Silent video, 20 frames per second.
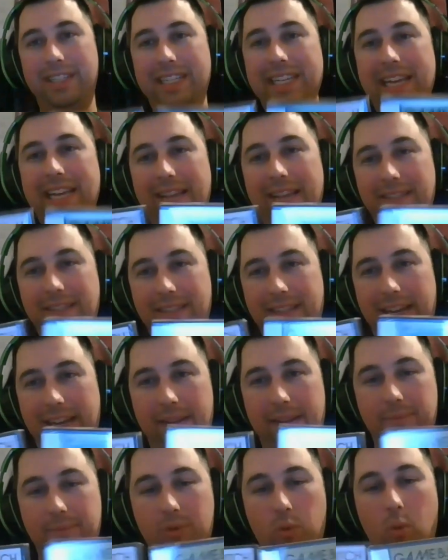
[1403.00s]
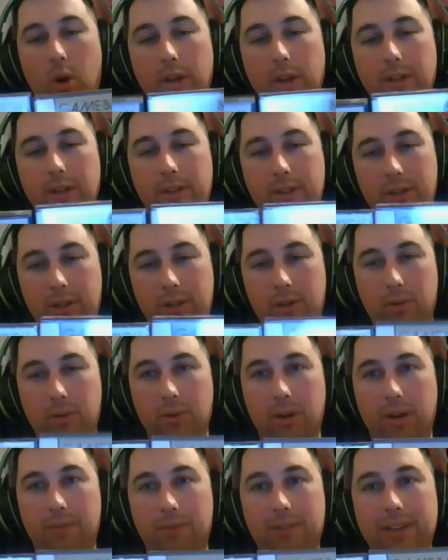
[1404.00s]
DS games 1 and
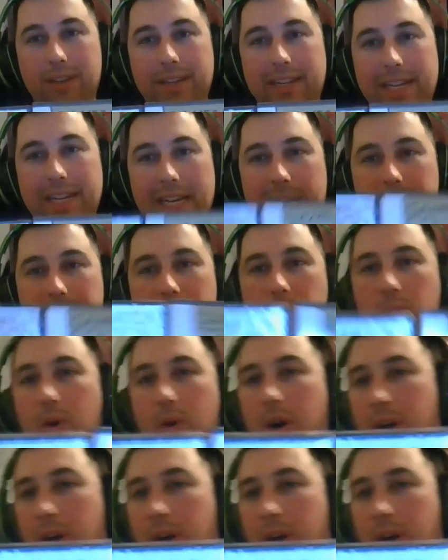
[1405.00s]
2 of the Game &